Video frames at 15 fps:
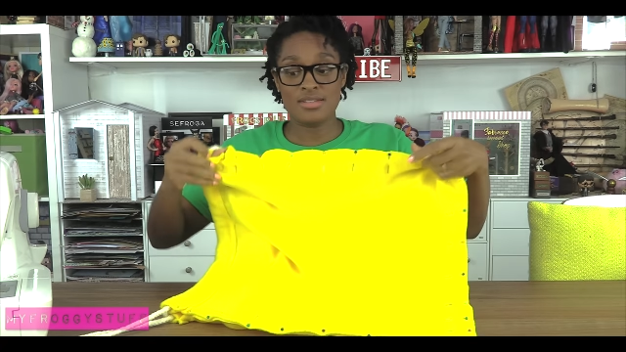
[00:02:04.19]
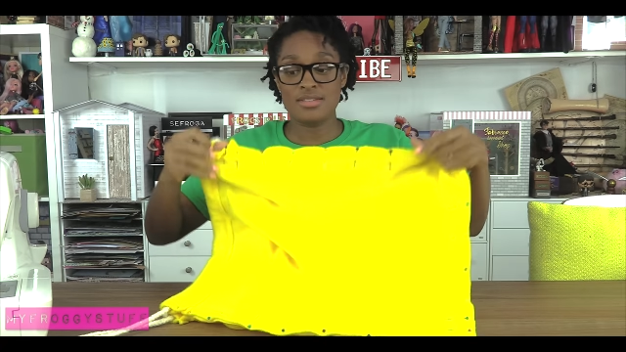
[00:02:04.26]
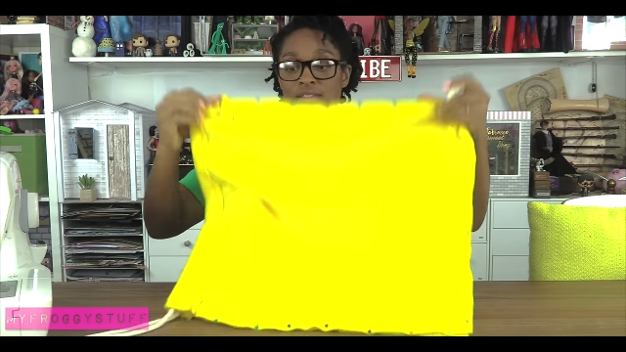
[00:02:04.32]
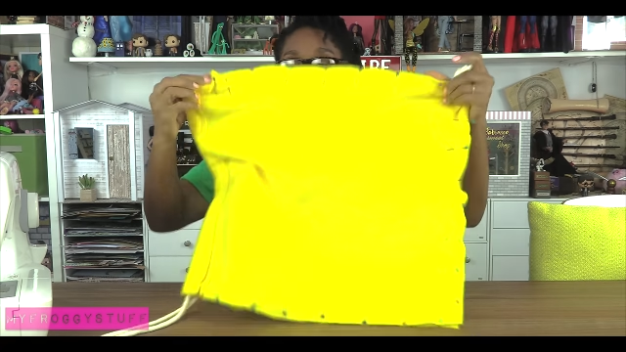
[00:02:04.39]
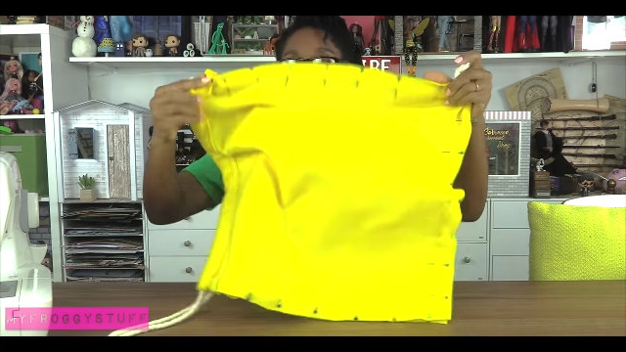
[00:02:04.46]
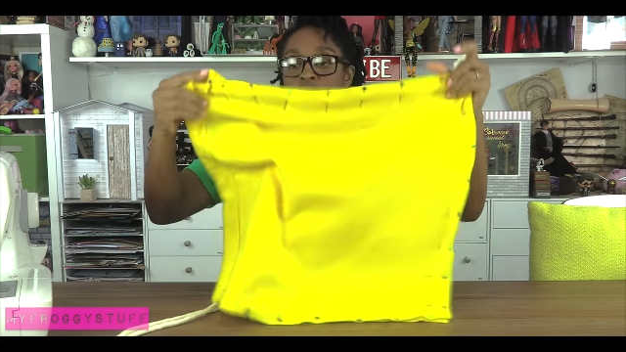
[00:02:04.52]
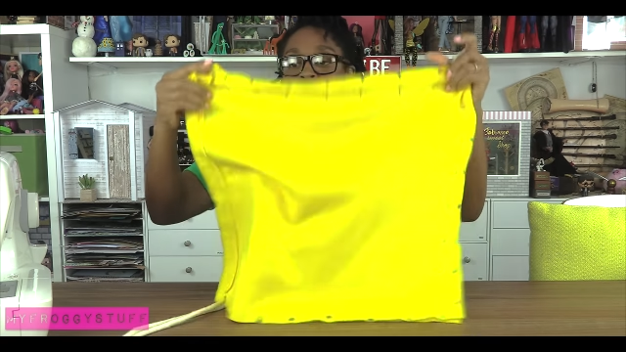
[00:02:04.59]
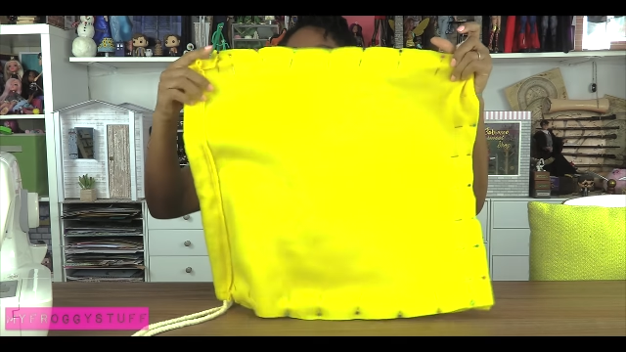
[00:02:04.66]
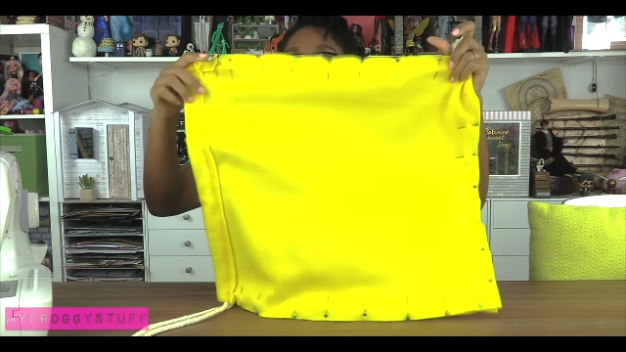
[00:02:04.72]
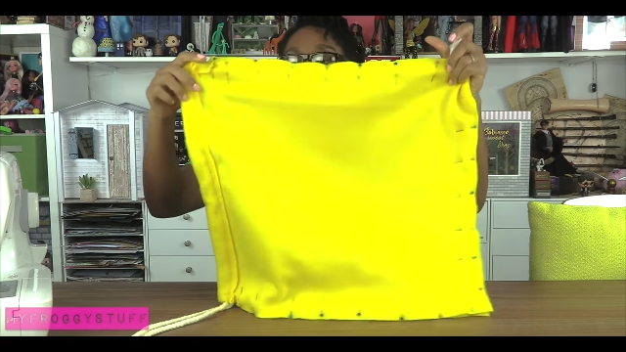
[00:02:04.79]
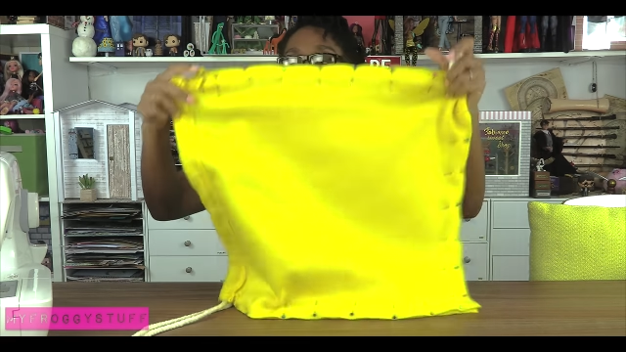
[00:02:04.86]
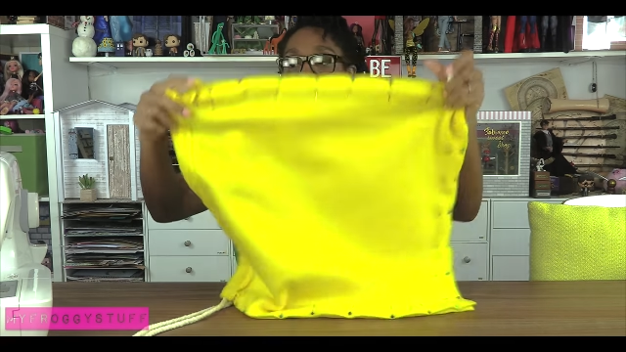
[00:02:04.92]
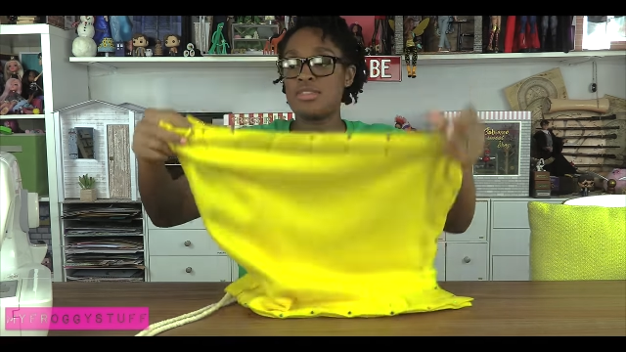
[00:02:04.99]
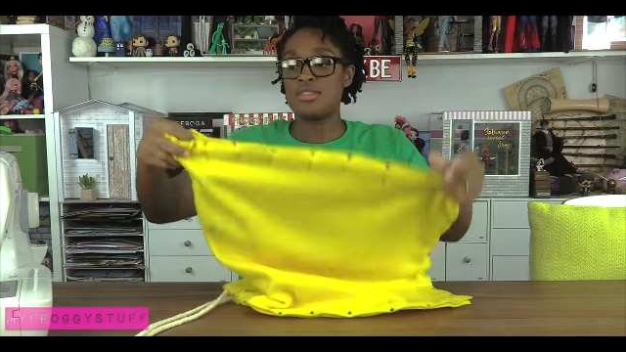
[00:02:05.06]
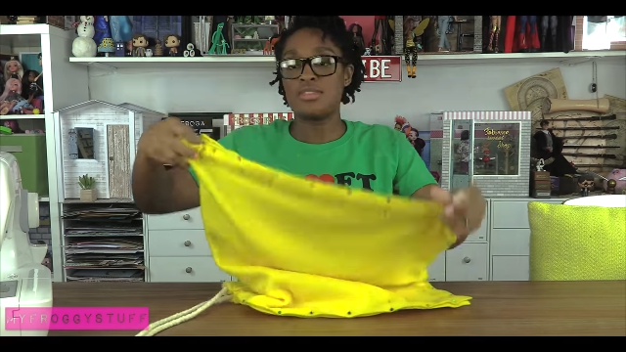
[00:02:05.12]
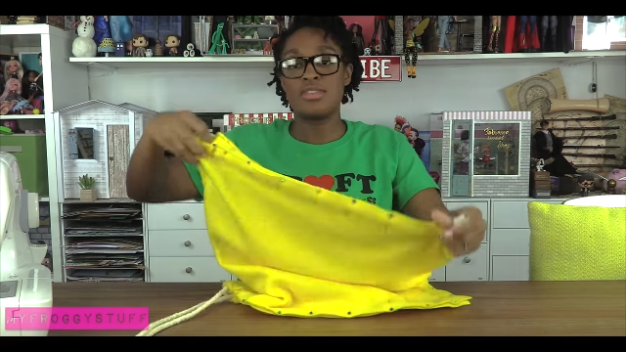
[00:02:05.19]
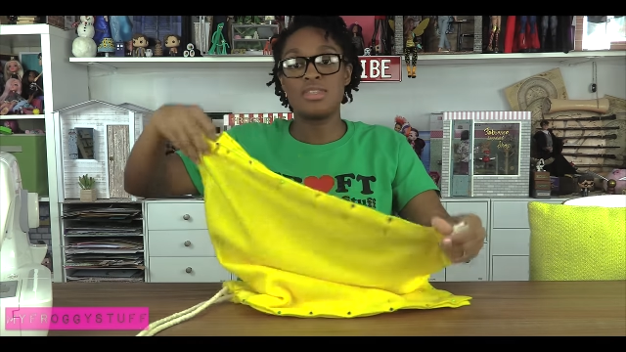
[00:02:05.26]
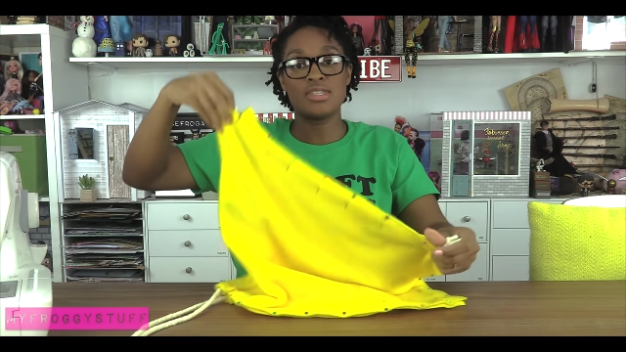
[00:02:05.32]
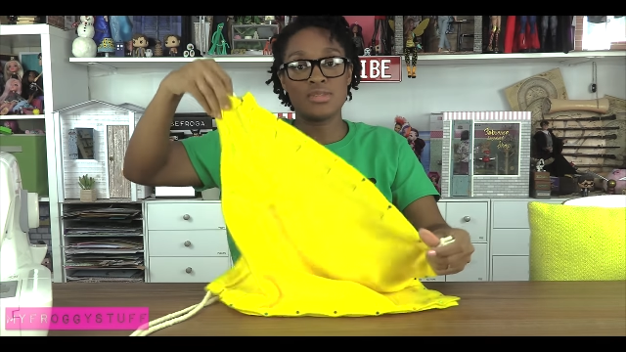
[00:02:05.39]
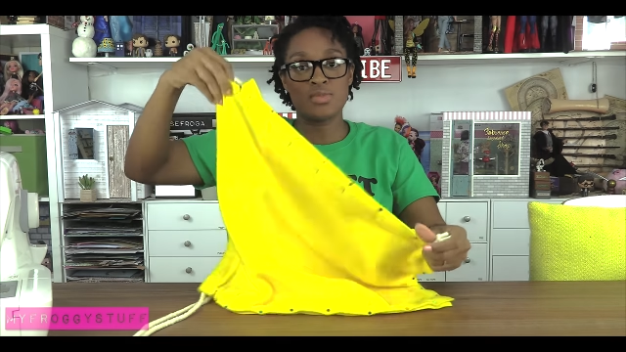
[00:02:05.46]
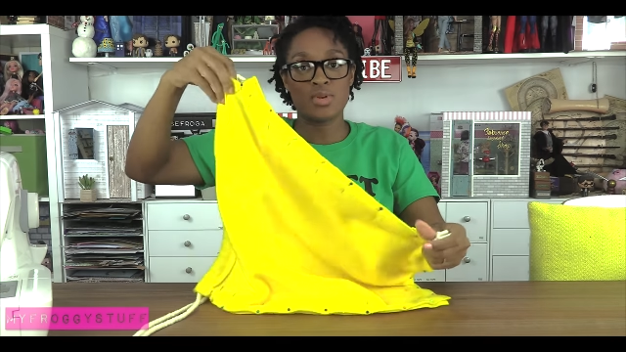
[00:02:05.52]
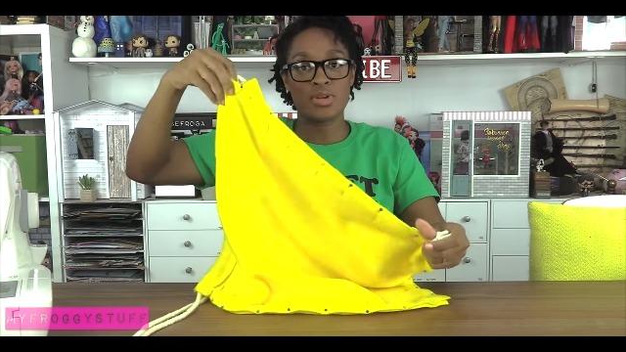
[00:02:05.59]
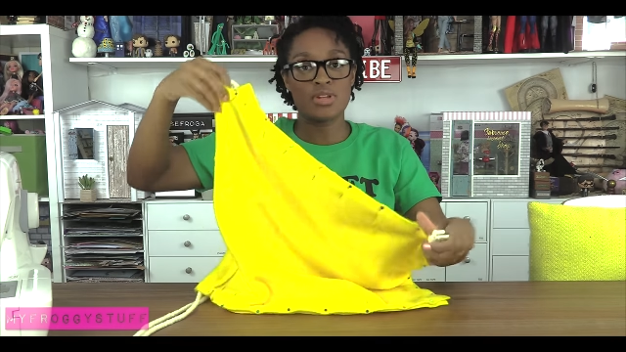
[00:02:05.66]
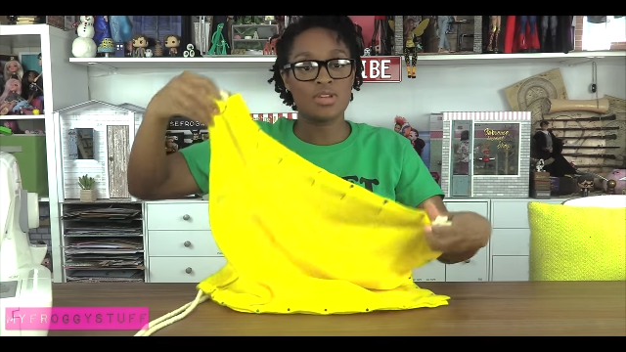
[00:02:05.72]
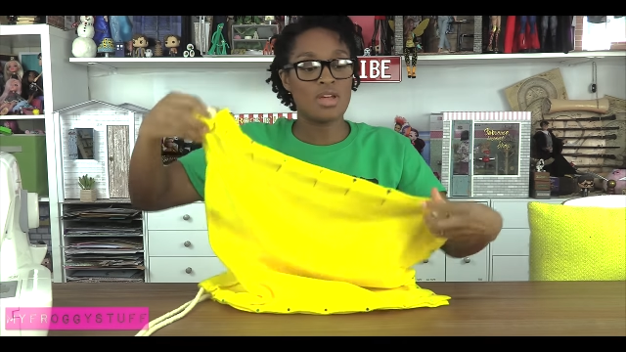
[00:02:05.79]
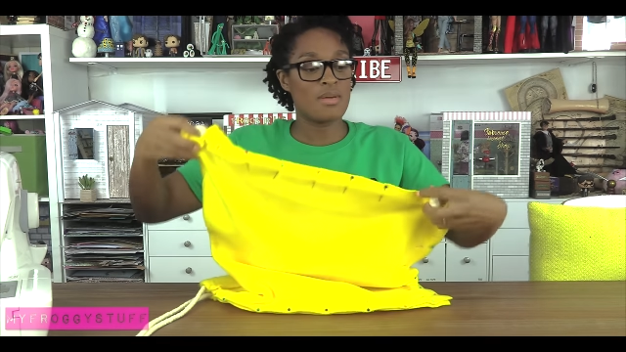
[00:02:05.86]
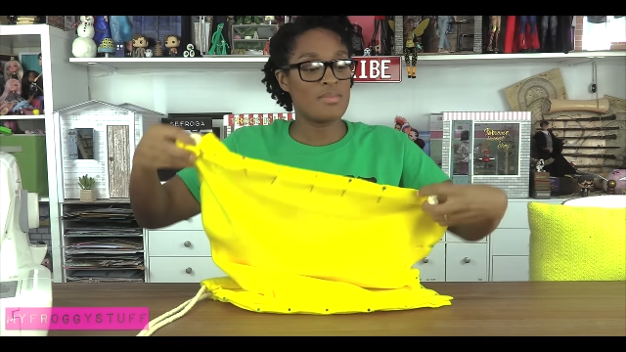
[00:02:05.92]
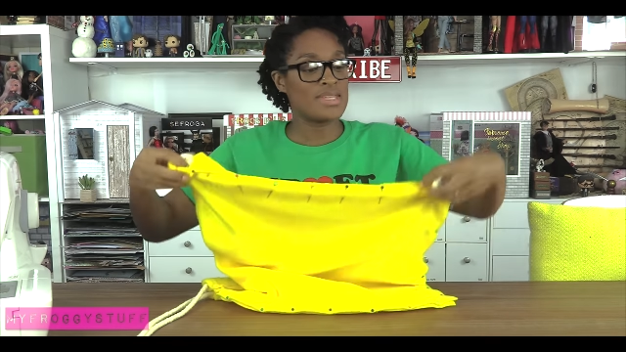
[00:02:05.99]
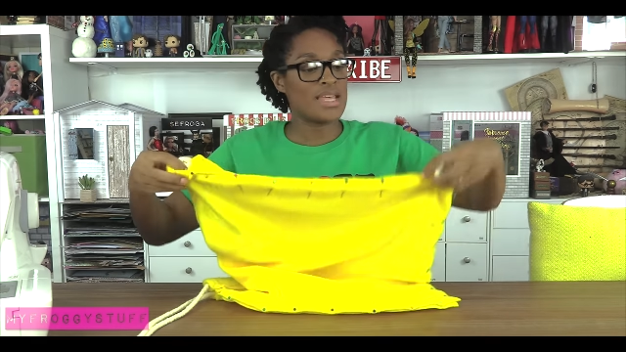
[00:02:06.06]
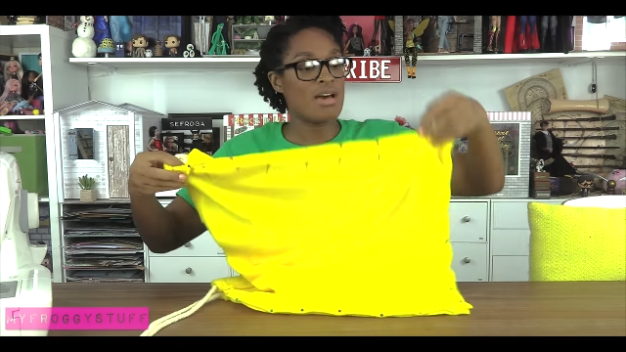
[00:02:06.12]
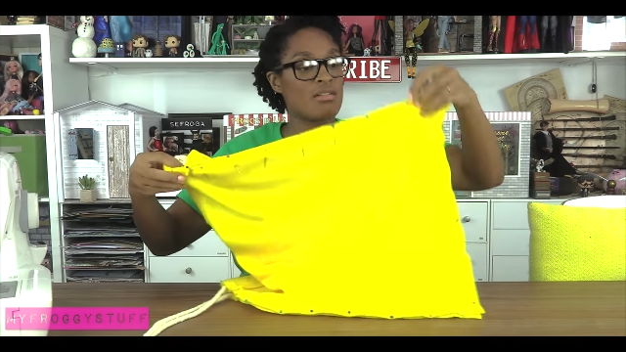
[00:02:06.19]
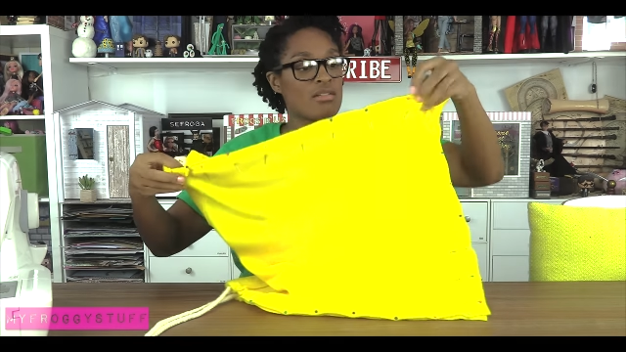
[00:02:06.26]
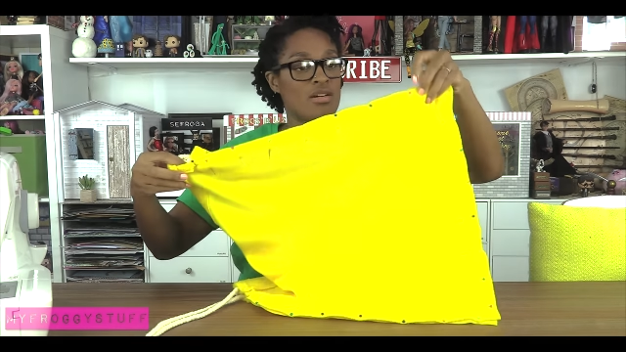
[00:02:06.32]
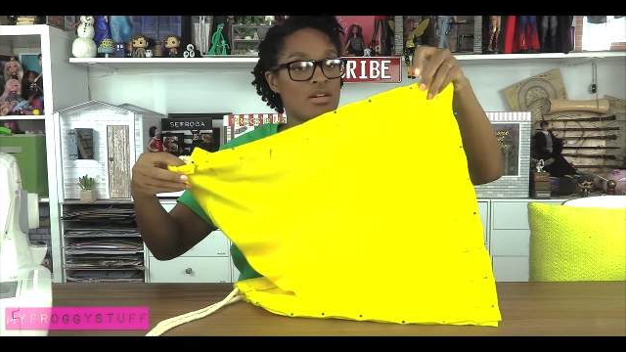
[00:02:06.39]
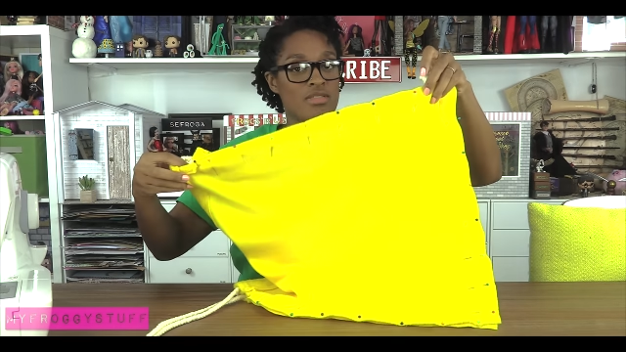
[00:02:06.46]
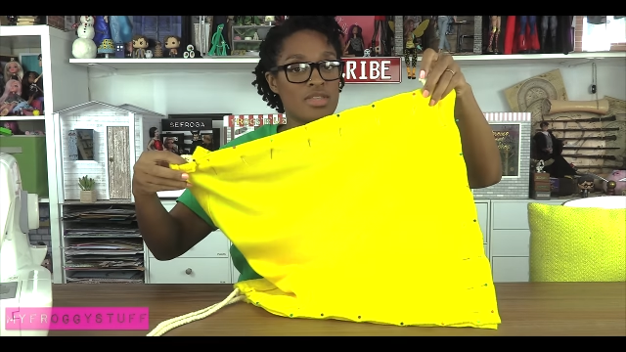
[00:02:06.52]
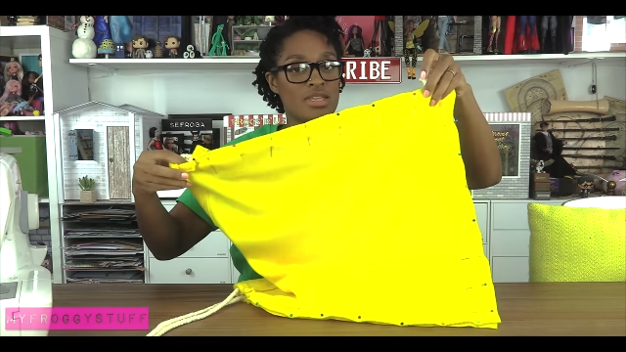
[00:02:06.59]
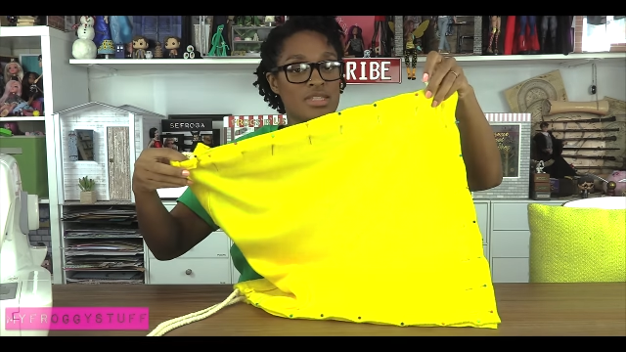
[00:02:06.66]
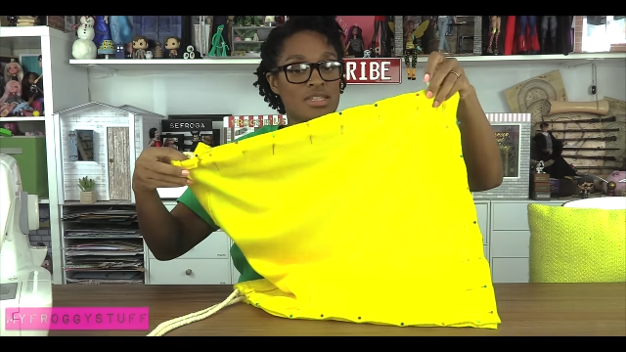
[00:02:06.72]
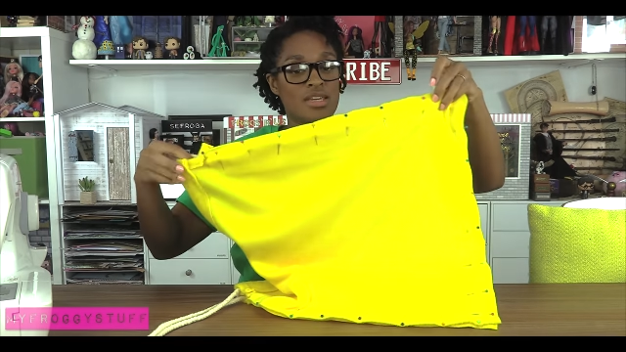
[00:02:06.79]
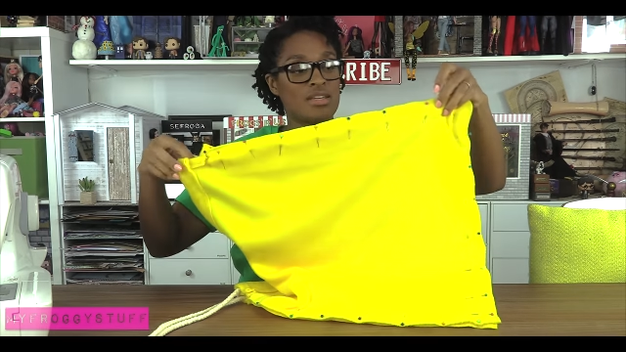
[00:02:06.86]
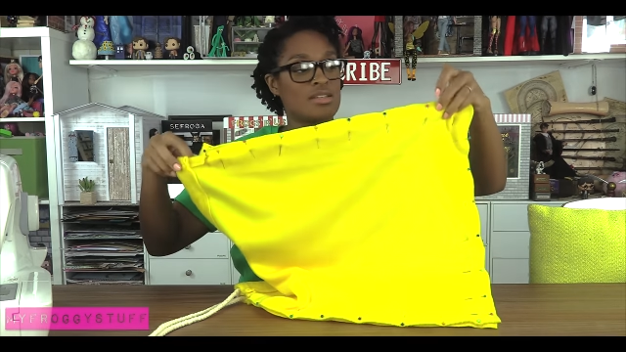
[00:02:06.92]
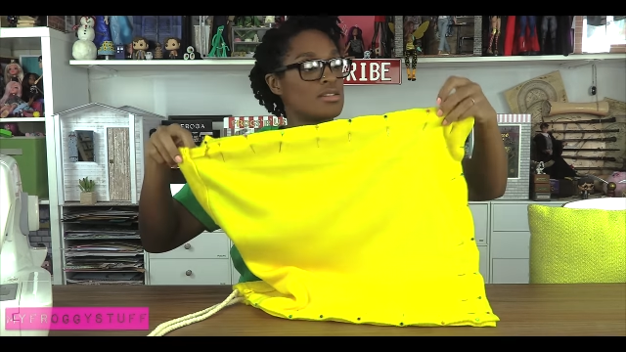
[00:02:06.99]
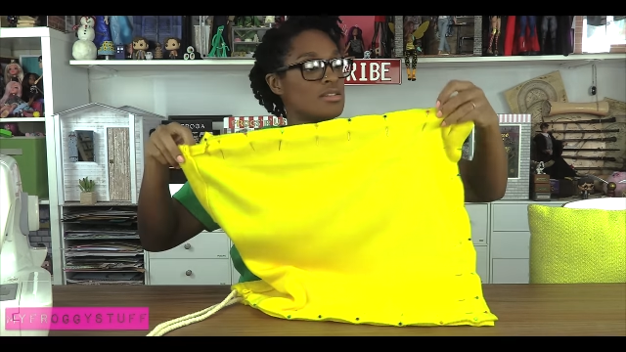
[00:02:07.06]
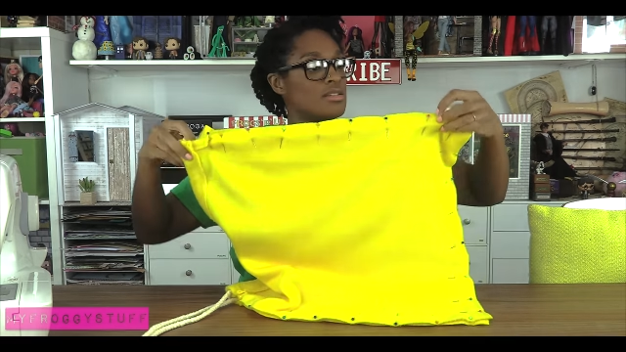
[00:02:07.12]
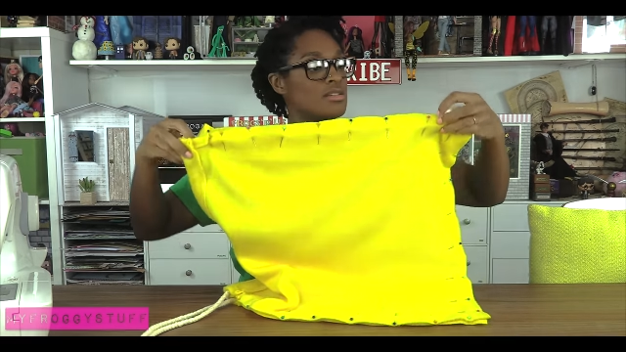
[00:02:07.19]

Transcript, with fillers: So this one comes out on this end.